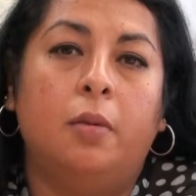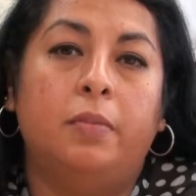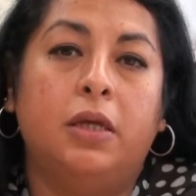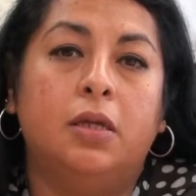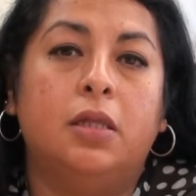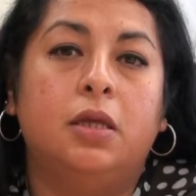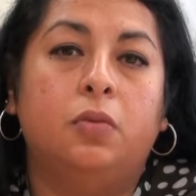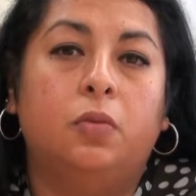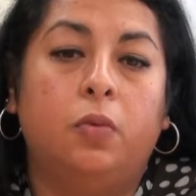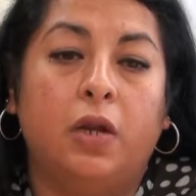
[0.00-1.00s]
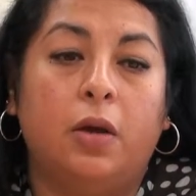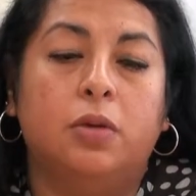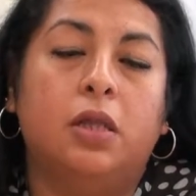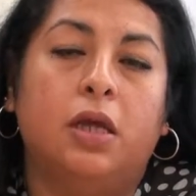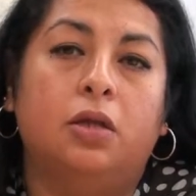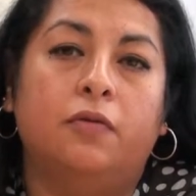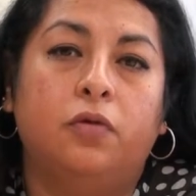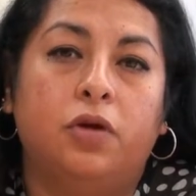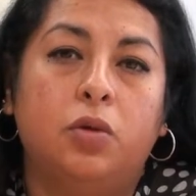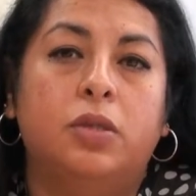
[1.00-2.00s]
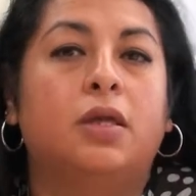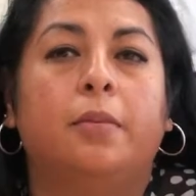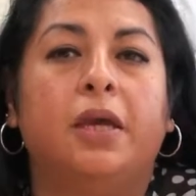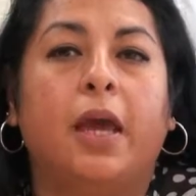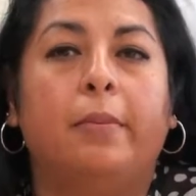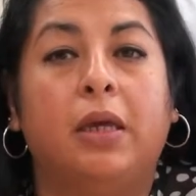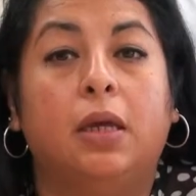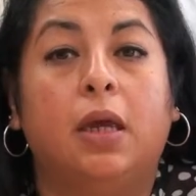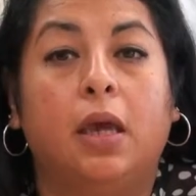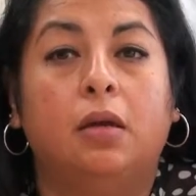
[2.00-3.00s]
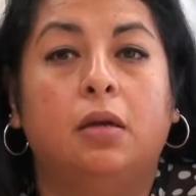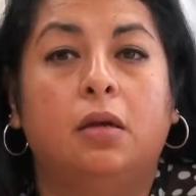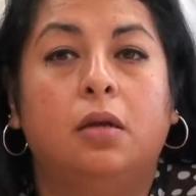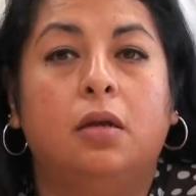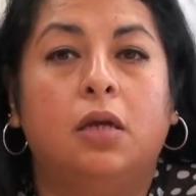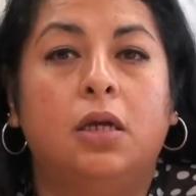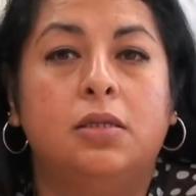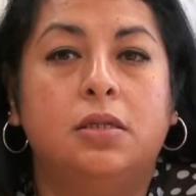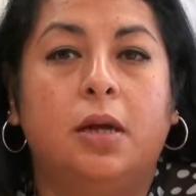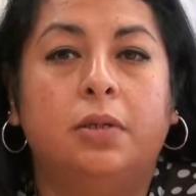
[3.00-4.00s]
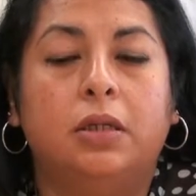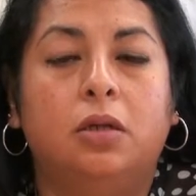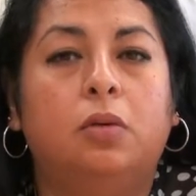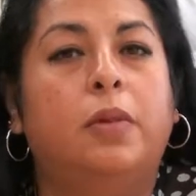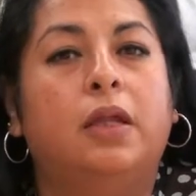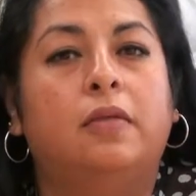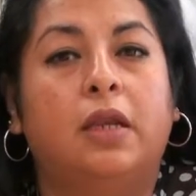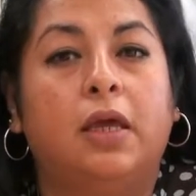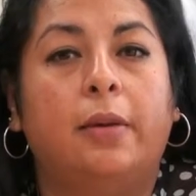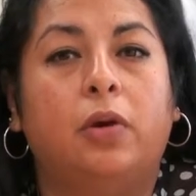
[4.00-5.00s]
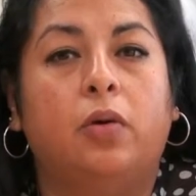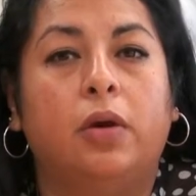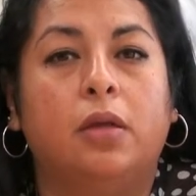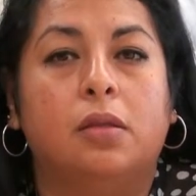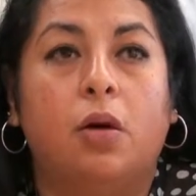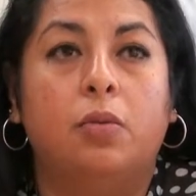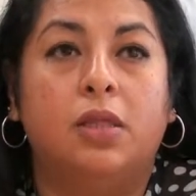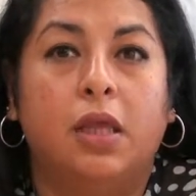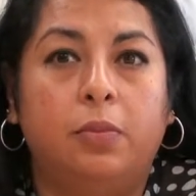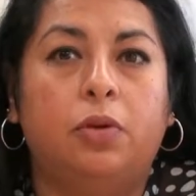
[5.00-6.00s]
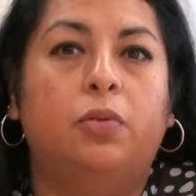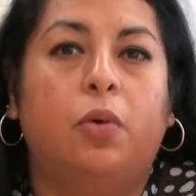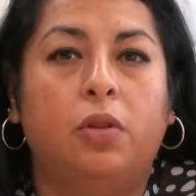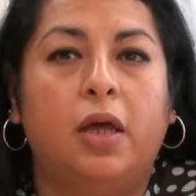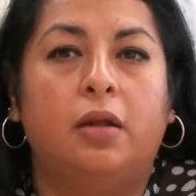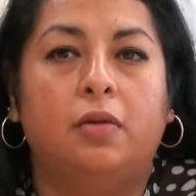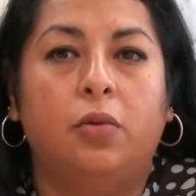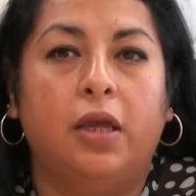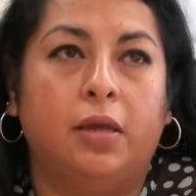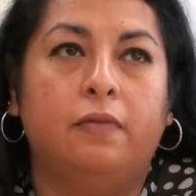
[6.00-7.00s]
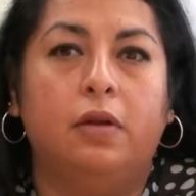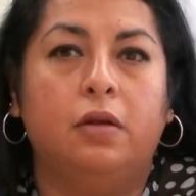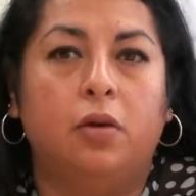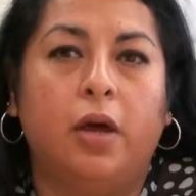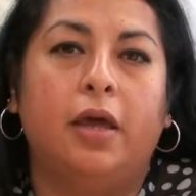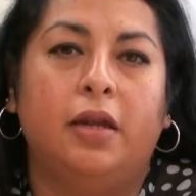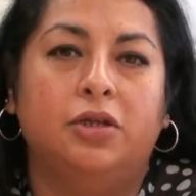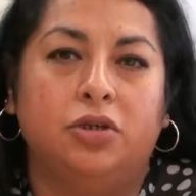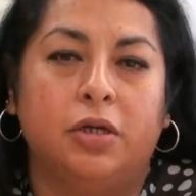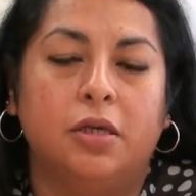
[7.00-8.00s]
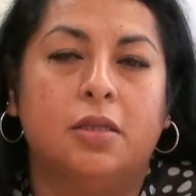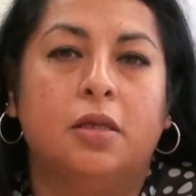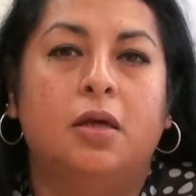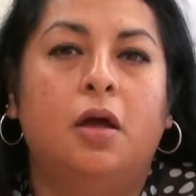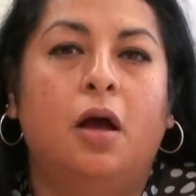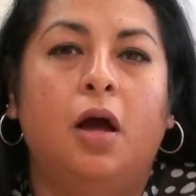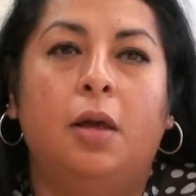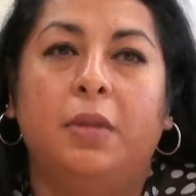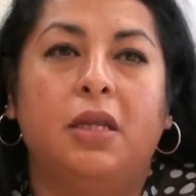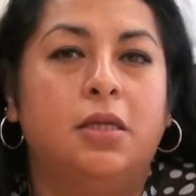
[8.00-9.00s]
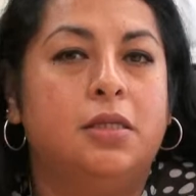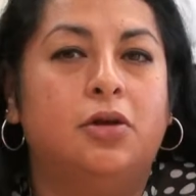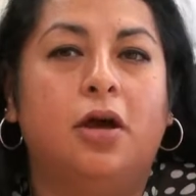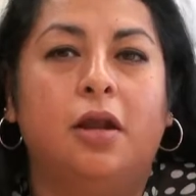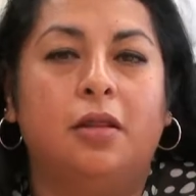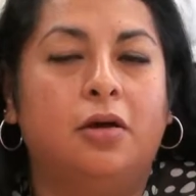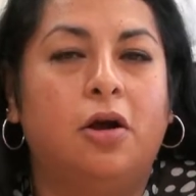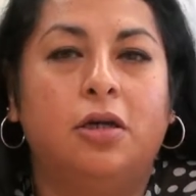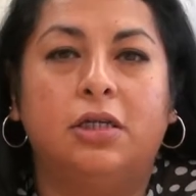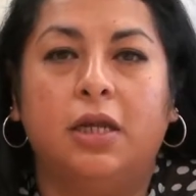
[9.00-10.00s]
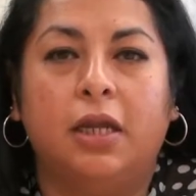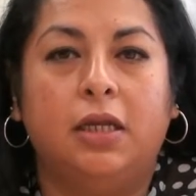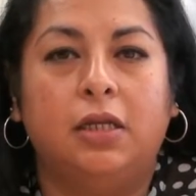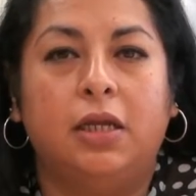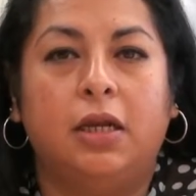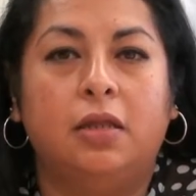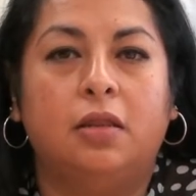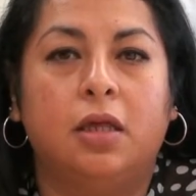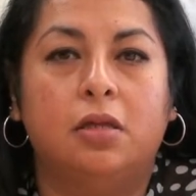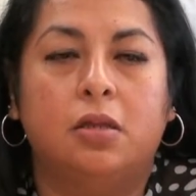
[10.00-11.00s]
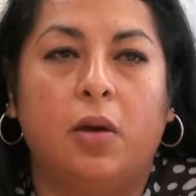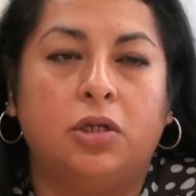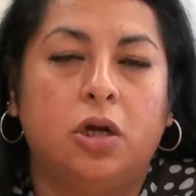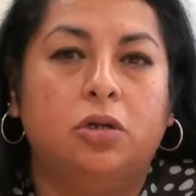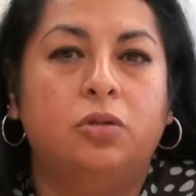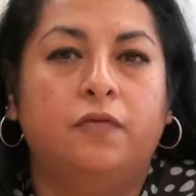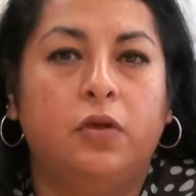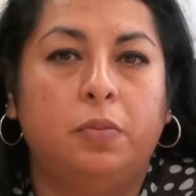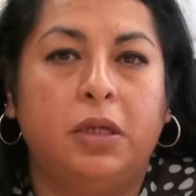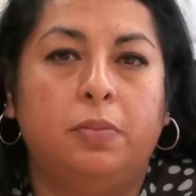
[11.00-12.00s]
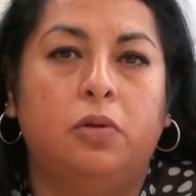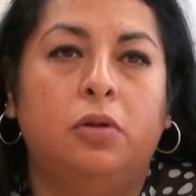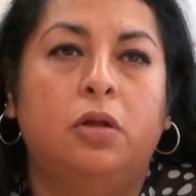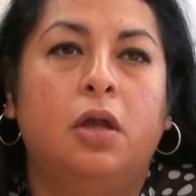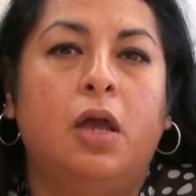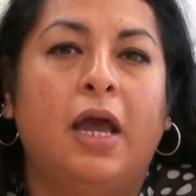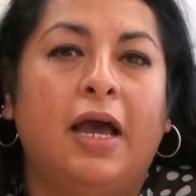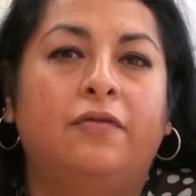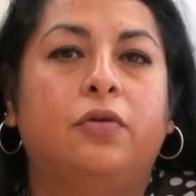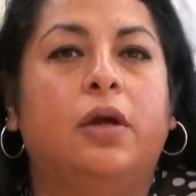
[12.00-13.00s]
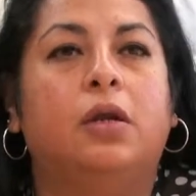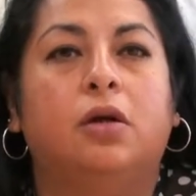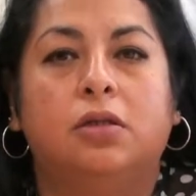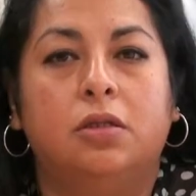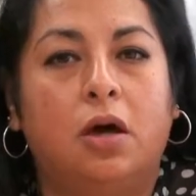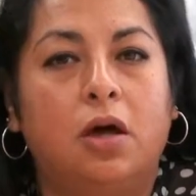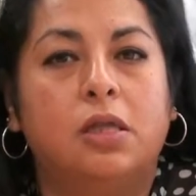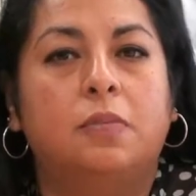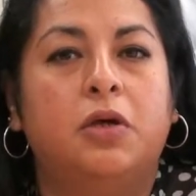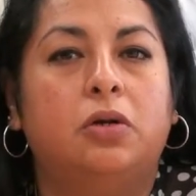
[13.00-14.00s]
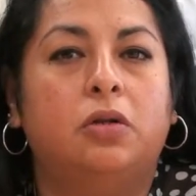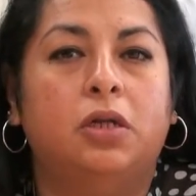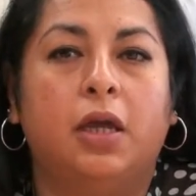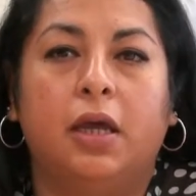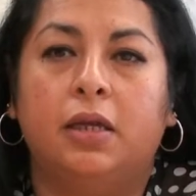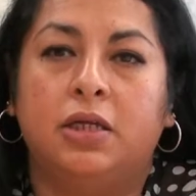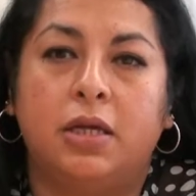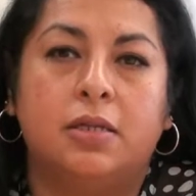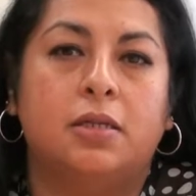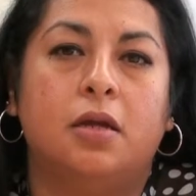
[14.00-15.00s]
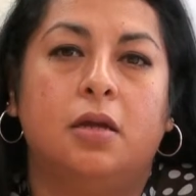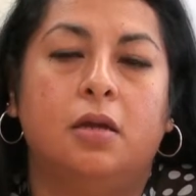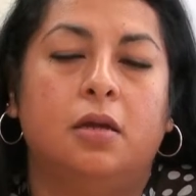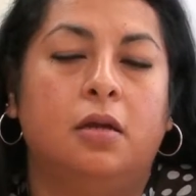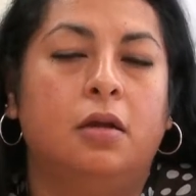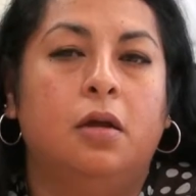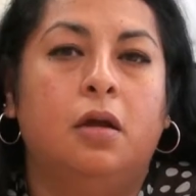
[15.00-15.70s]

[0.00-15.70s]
because when I was laying on the floor, he was coming at me again. He stopped a little bit and then kept going. So I was able to roll out of the way even though I had injuries. And he still got out of the car, denied he did anything. So I talked to a few people after I'd gone to the hospital and I had tests done,